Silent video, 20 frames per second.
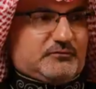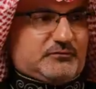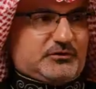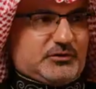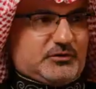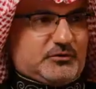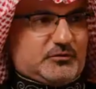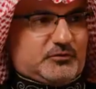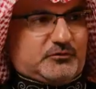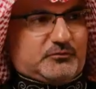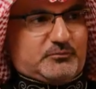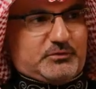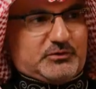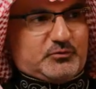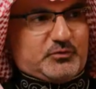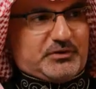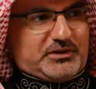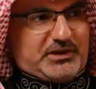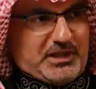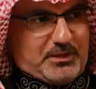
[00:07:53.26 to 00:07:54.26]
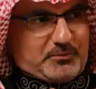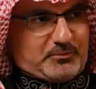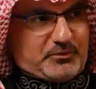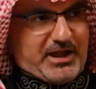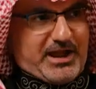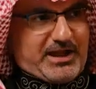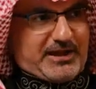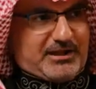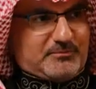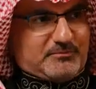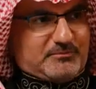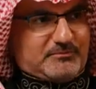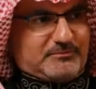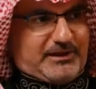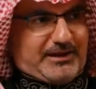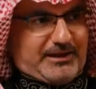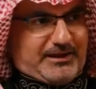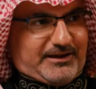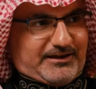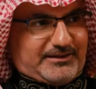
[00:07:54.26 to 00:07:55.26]
confused between
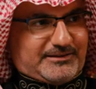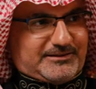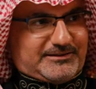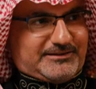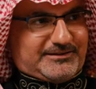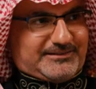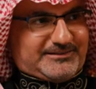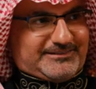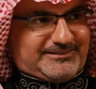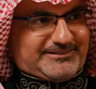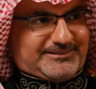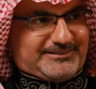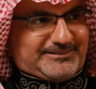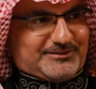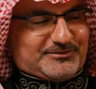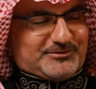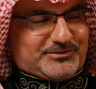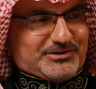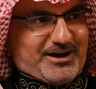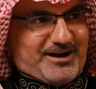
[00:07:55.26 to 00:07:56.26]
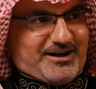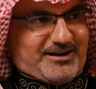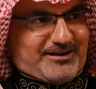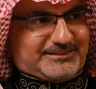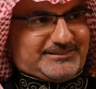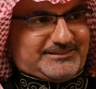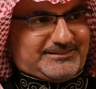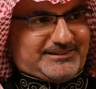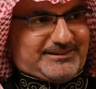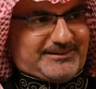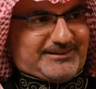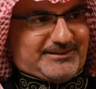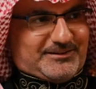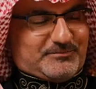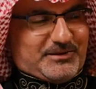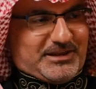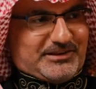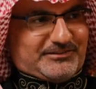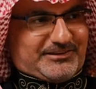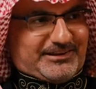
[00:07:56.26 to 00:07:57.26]
Abraham and God,
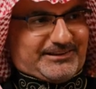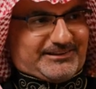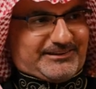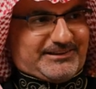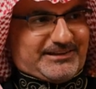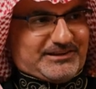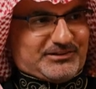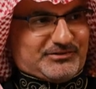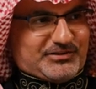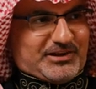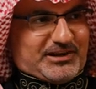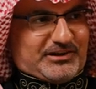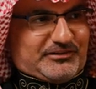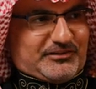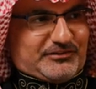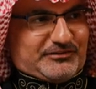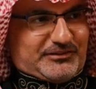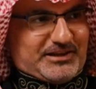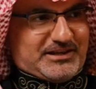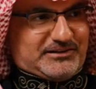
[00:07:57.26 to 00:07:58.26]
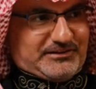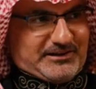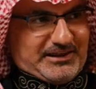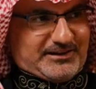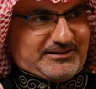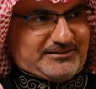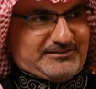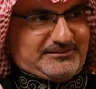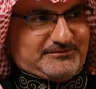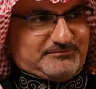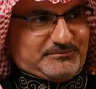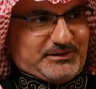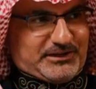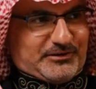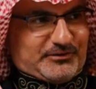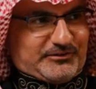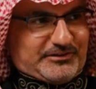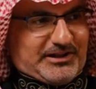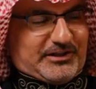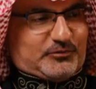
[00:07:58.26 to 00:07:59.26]
basically, in Genesis 18,
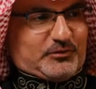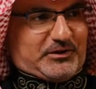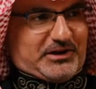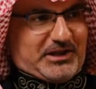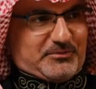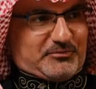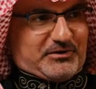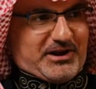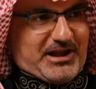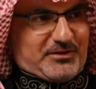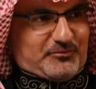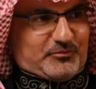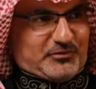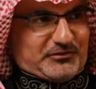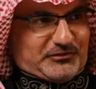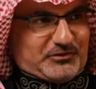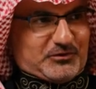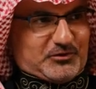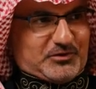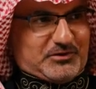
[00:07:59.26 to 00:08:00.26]
because that's what Abraham was